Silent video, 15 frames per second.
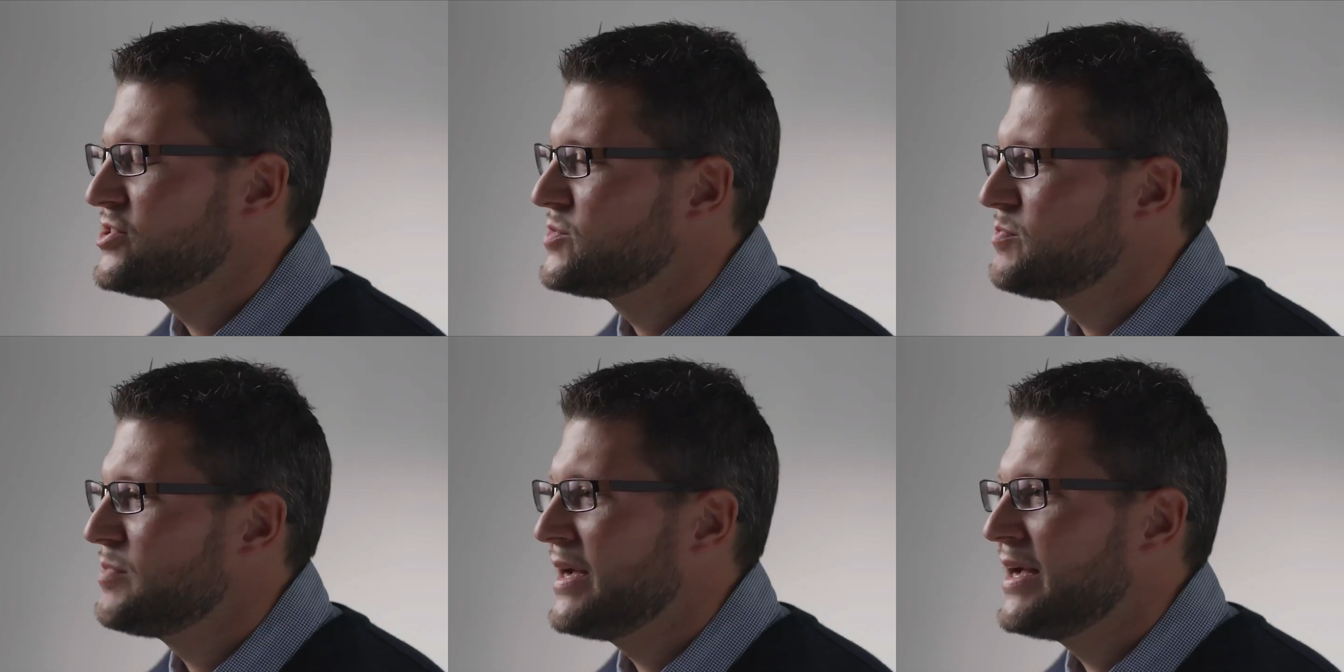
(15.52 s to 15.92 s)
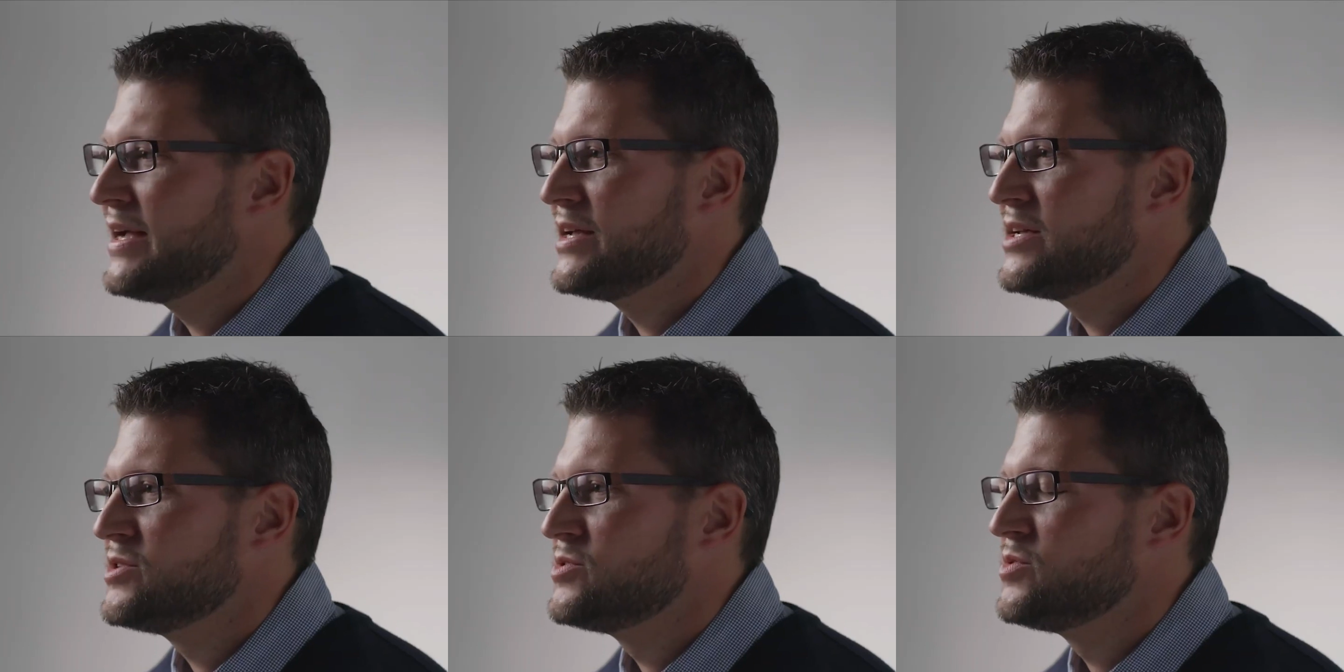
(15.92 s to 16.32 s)
just
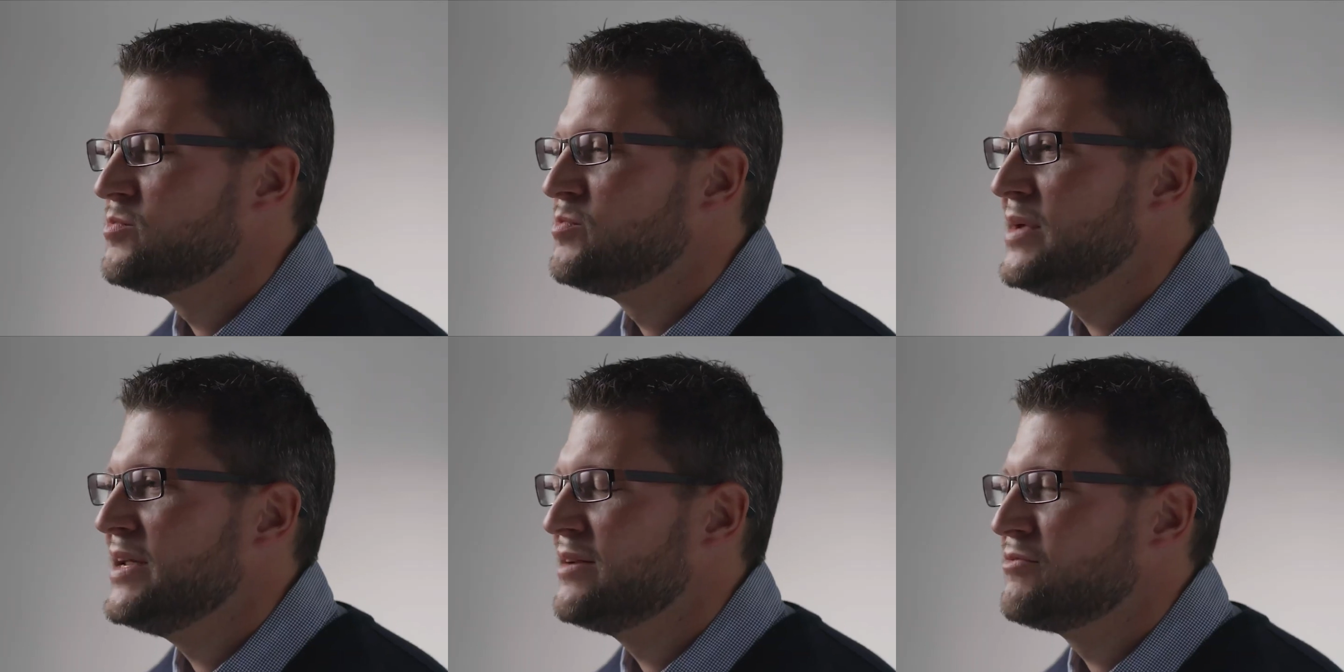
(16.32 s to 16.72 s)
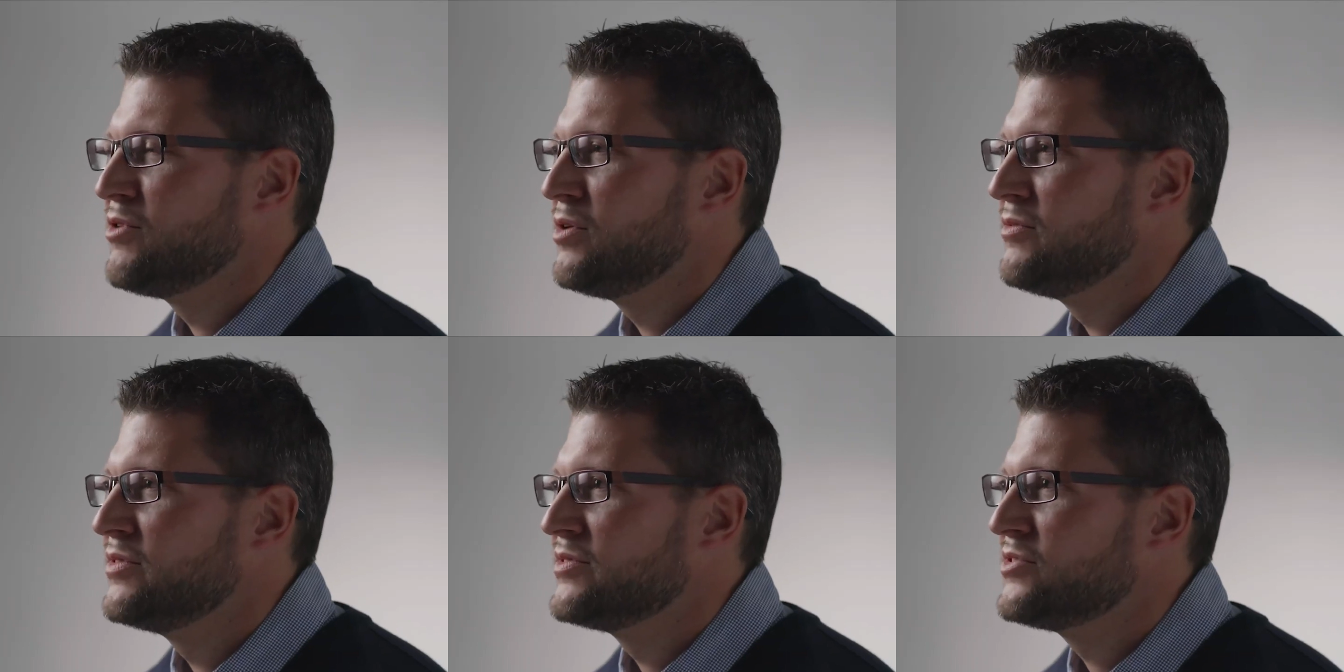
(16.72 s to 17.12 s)
by being
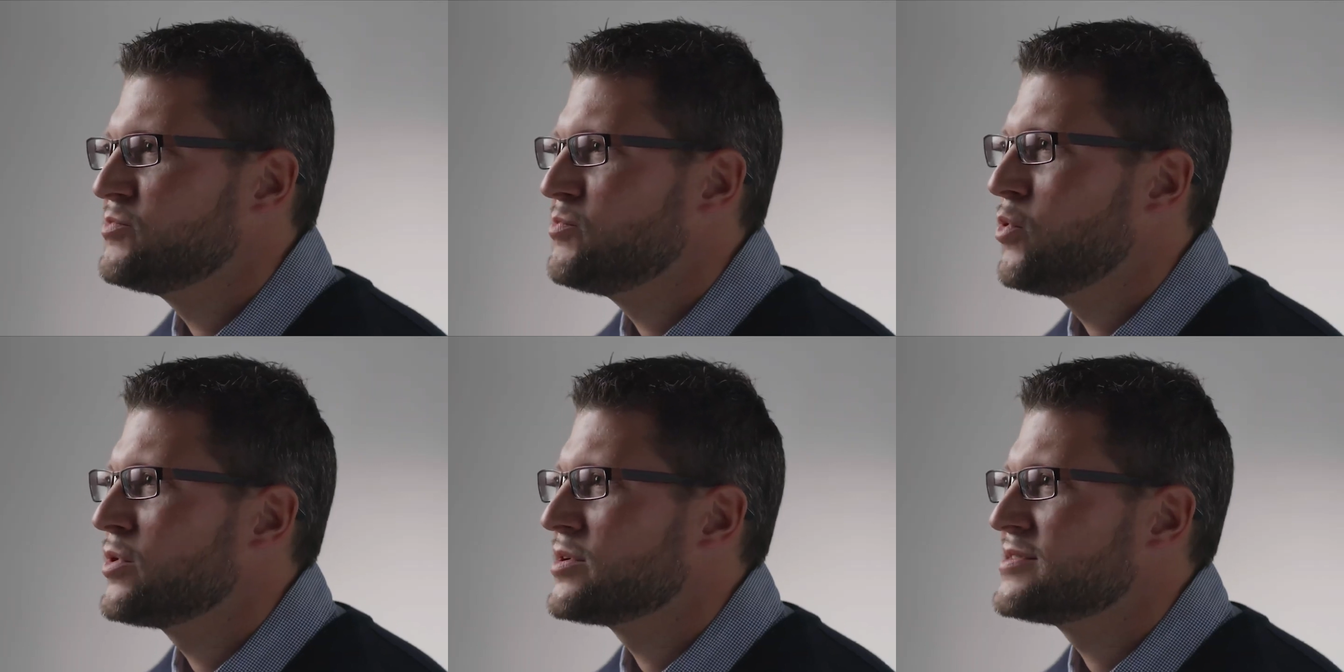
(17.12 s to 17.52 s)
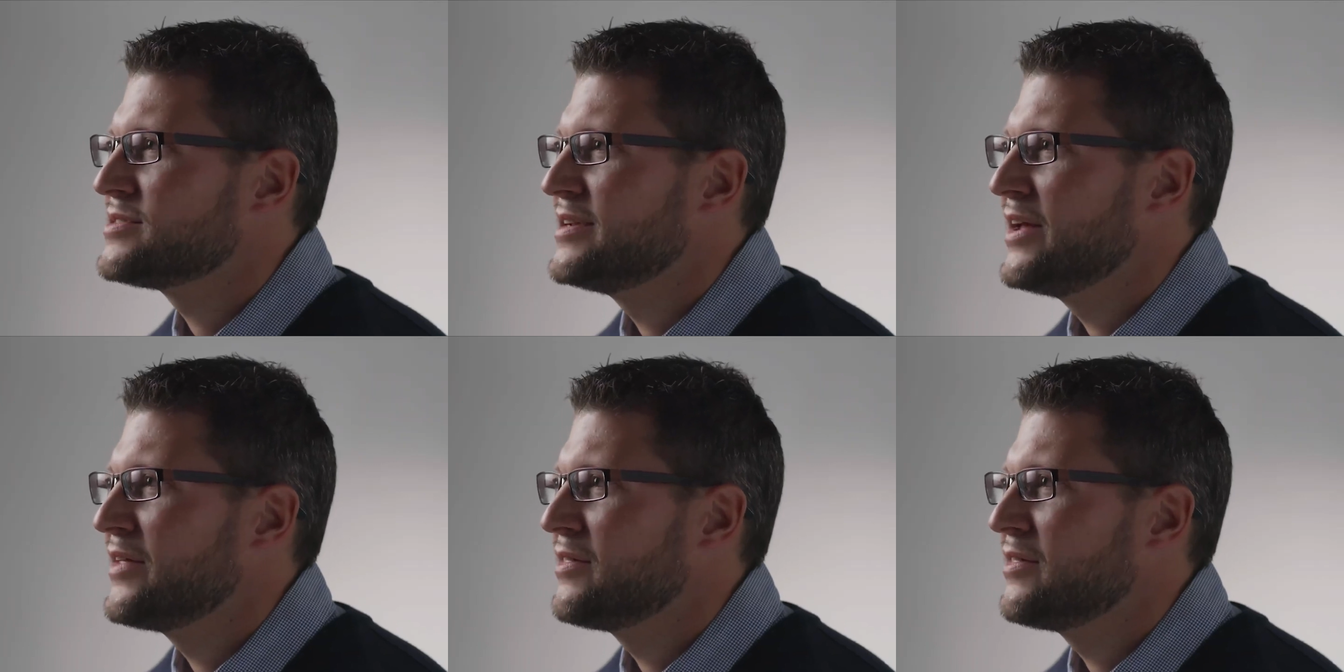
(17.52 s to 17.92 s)
involved in sports and